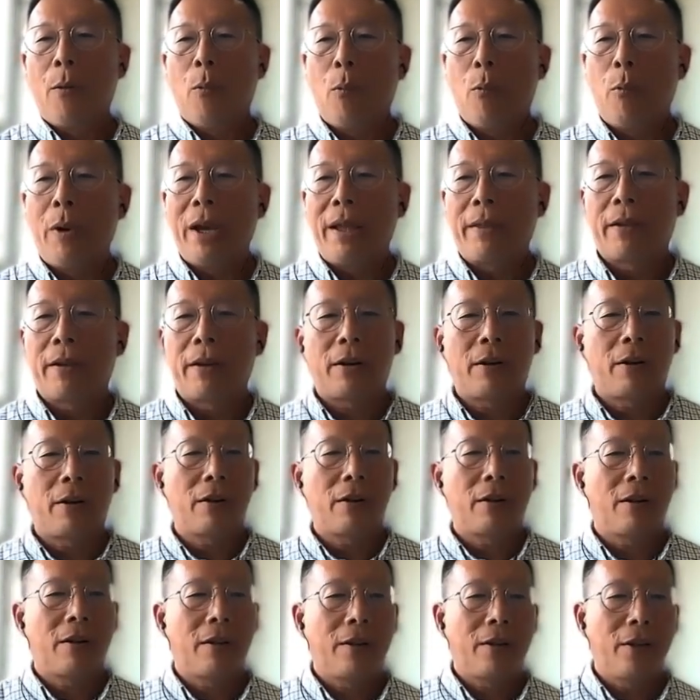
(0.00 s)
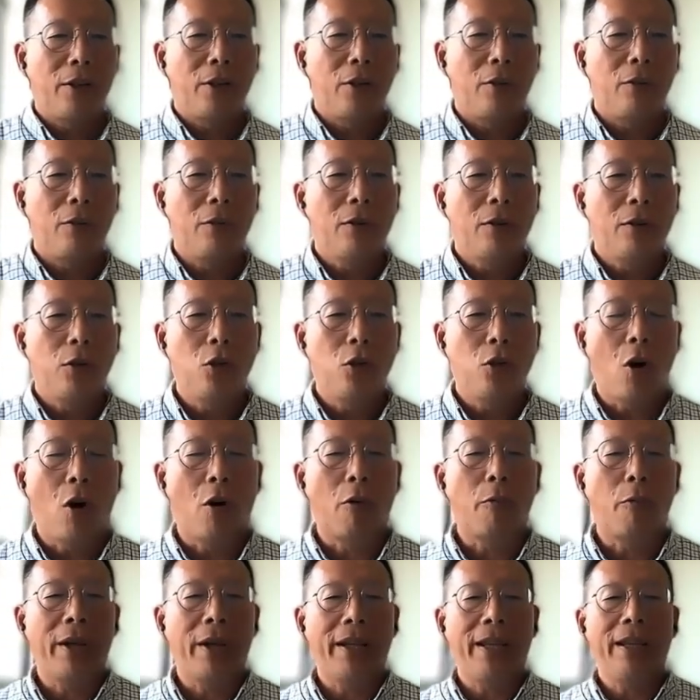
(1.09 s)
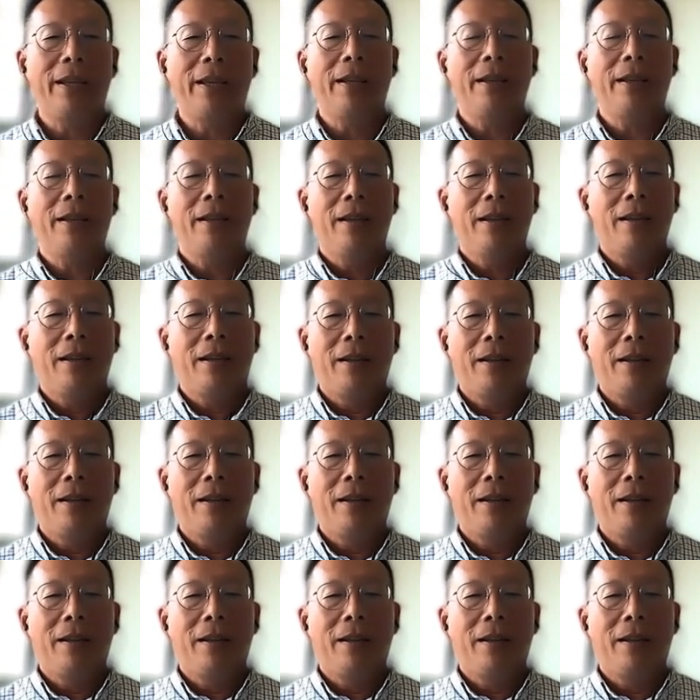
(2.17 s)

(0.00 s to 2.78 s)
whether you know you already.